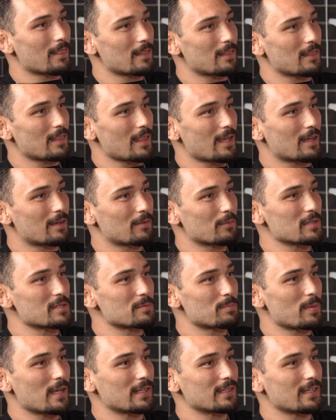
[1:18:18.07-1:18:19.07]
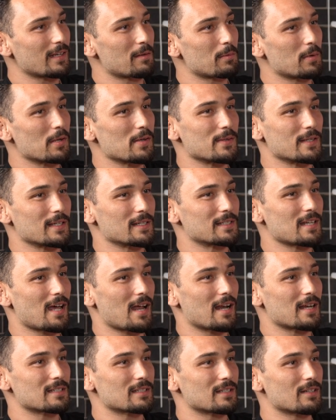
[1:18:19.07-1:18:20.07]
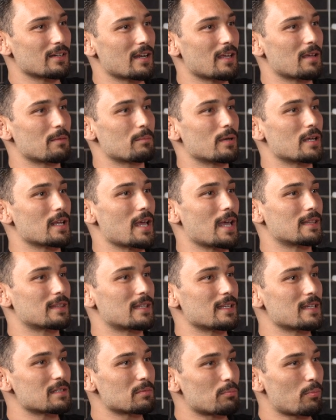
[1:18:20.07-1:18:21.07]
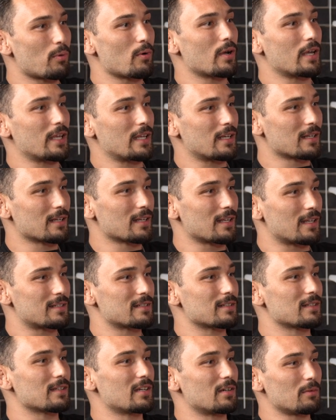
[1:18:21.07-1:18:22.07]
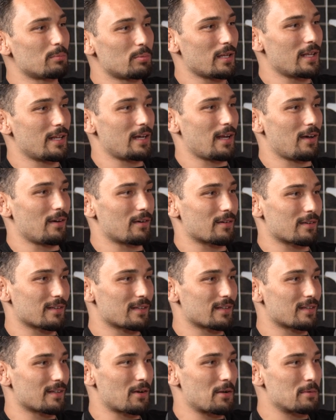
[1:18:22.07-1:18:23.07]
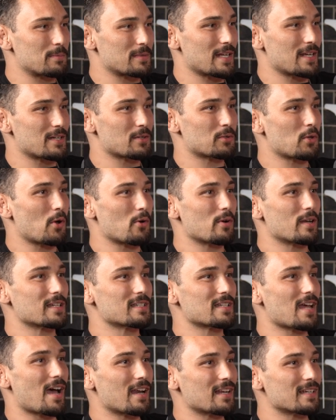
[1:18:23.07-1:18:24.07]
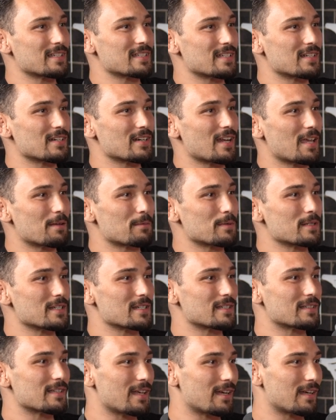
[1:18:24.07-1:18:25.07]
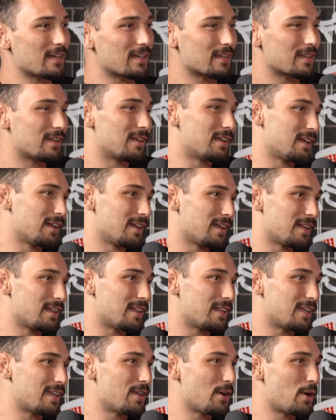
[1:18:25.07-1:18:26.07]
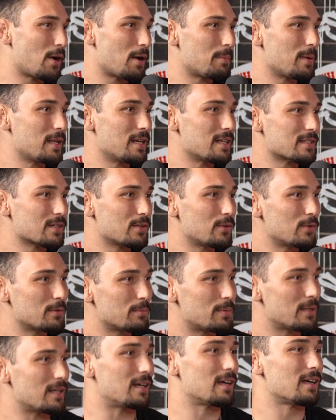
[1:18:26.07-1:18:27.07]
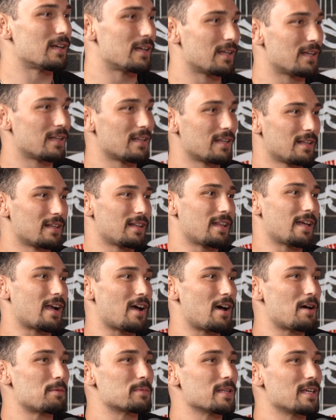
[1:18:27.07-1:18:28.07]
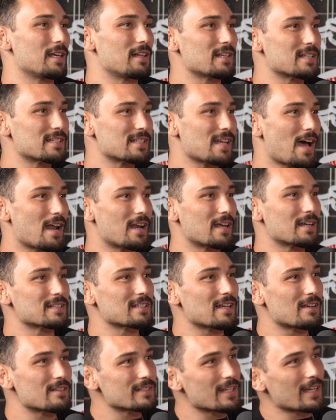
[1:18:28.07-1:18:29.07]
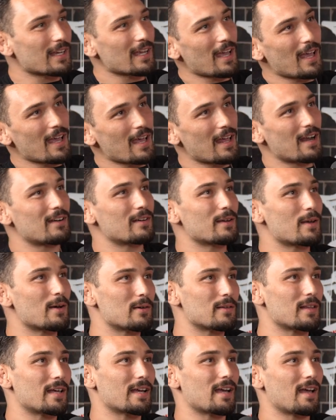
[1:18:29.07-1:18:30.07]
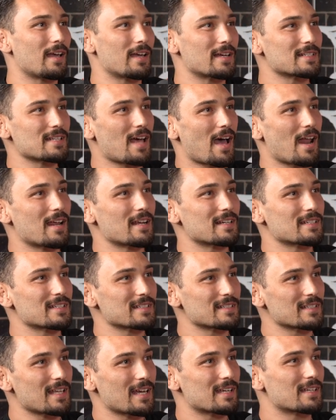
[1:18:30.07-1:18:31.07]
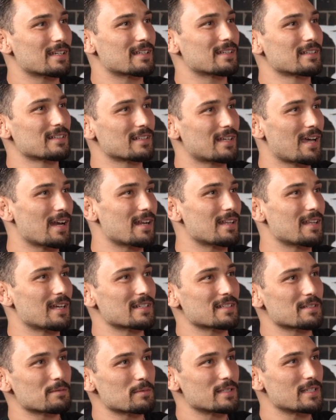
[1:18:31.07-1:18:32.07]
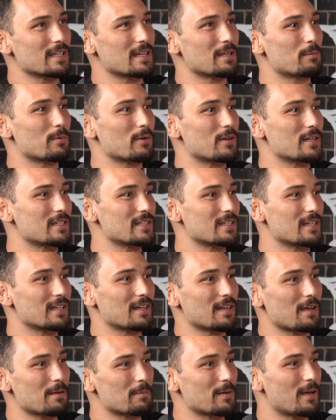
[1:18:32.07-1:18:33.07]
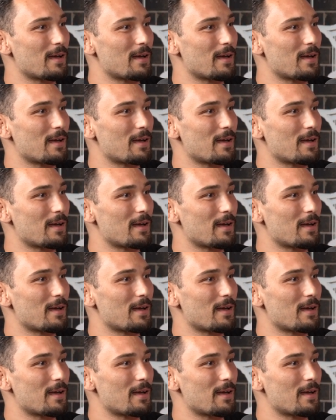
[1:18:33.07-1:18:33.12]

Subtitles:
like, respect anybody with exotics in their name, but at this point, it's a little played out. You know what I'm saying? Throwing exotics in your name is just like, you know what I mean? It's cool, but like Up the Hill exotics, I was like, I don't know. Like exotics is like kind of like some city boy shit, and I'm